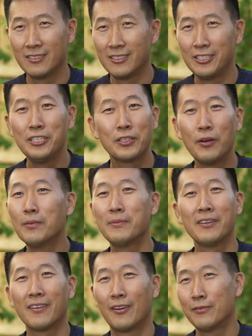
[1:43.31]
She told
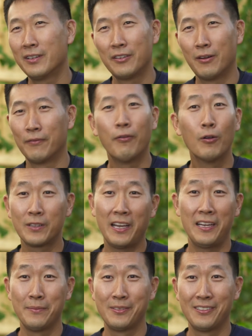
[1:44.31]
me already uh, four
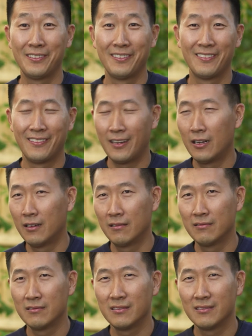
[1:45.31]
times
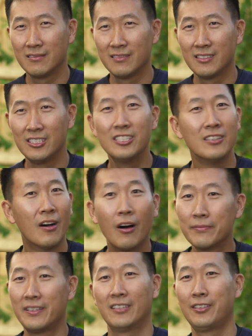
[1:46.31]
uh, she
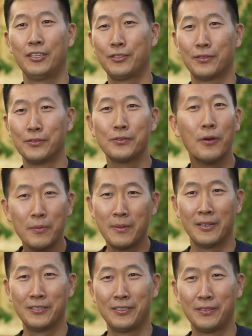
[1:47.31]
loved the teacher so
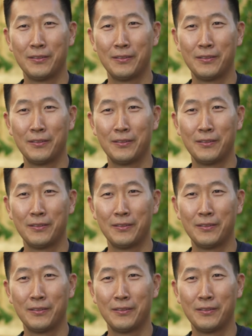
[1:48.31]
much.